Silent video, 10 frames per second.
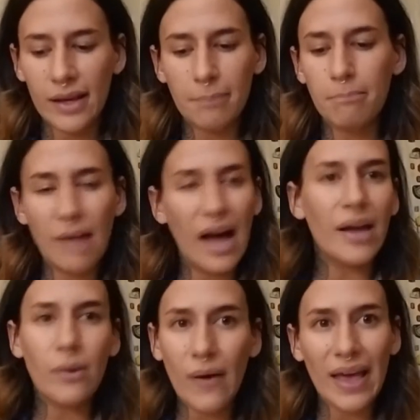
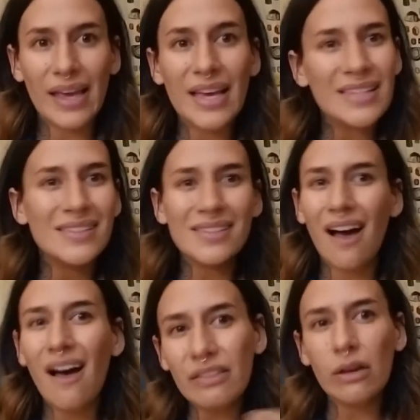my way is
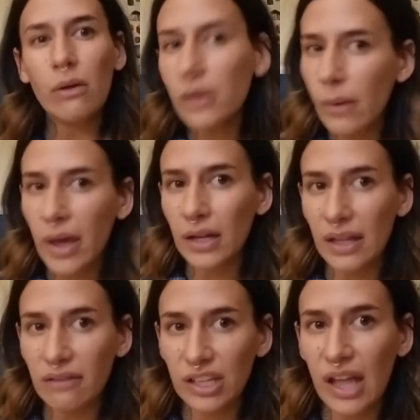not the only way to
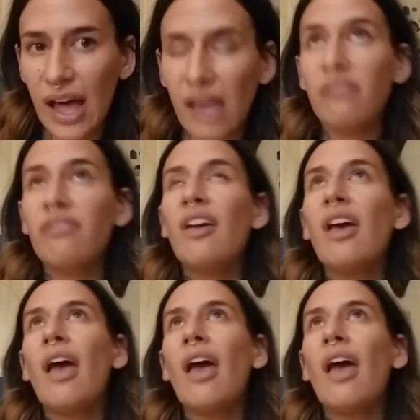live a life.